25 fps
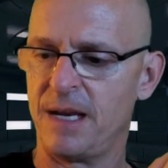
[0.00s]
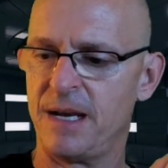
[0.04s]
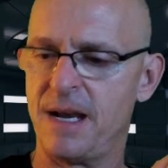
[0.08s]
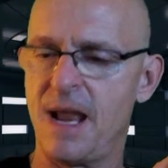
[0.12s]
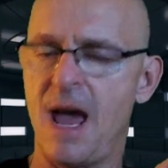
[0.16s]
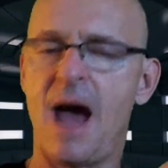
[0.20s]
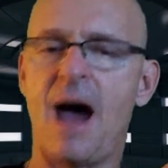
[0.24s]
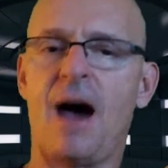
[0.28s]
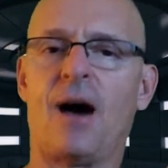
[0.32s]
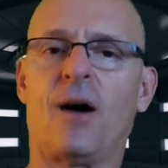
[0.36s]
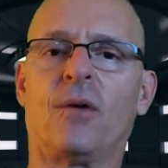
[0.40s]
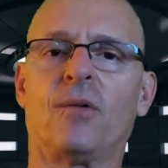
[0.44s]

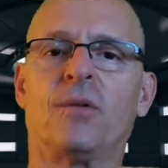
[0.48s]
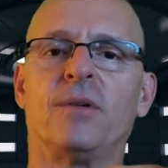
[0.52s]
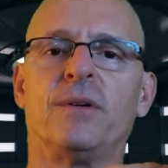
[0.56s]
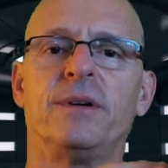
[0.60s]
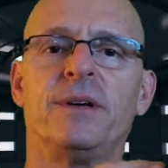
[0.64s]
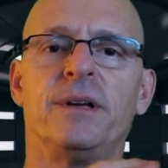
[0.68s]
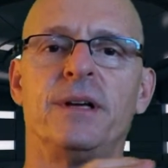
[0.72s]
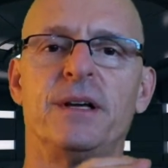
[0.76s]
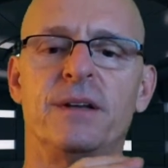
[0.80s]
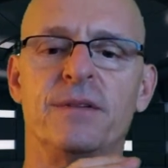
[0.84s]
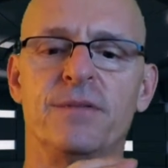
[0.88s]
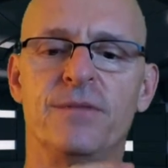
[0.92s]
Now,
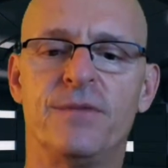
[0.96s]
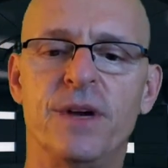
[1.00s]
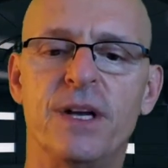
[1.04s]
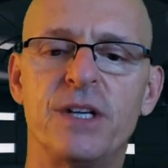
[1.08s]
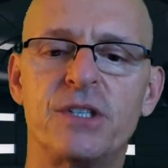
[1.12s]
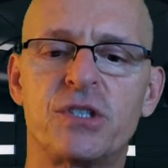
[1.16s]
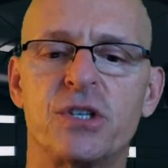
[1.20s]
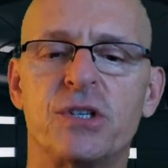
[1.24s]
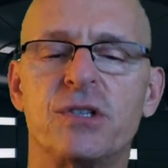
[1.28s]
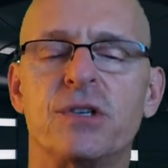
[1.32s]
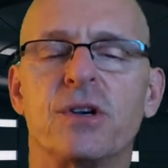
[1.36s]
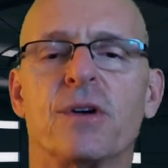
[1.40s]

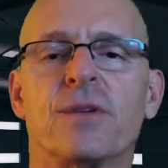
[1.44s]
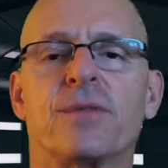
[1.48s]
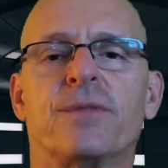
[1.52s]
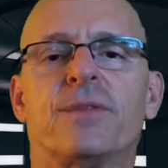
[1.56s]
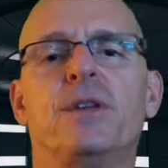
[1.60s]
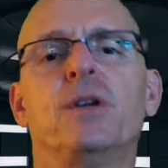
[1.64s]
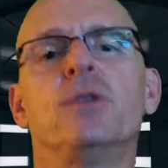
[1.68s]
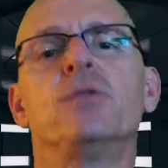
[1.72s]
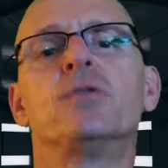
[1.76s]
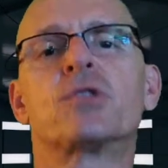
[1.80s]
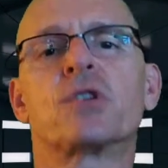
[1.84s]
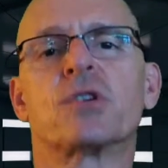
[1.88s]
envision your
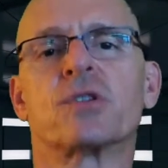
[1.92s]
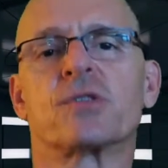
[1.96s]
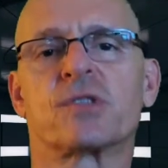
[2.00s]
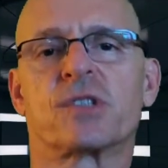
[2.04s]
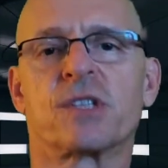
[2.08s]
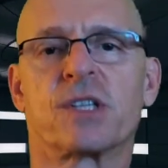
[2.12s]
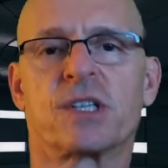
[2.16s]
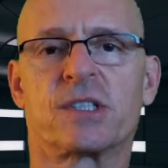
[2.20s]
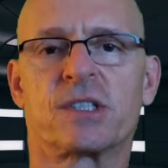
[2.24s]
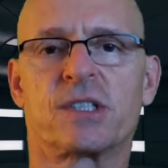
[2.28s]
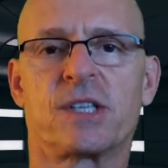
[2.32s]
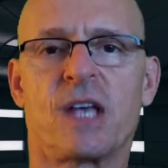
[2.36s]
future
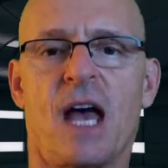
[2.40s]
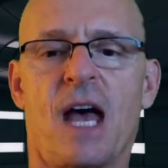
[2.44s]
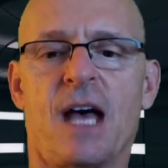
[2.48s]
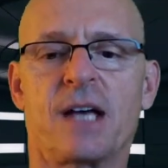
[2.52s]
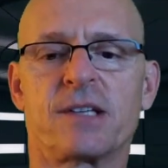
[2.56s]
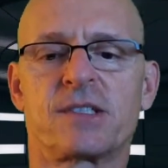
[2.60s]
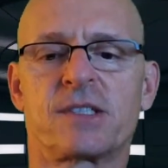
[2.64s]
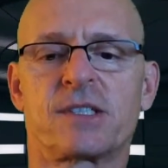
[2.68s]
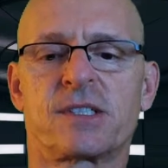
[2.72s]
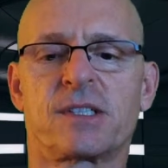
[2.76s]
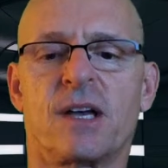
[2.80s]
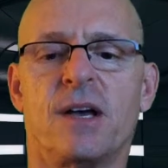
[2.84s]

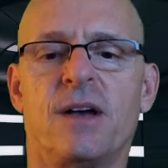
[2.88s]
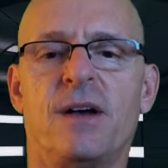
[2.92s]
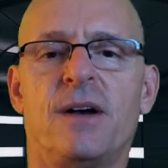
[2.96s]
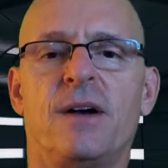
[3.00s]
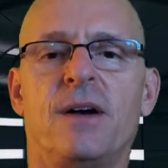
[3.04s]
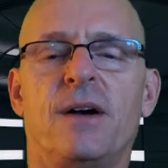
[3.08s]
success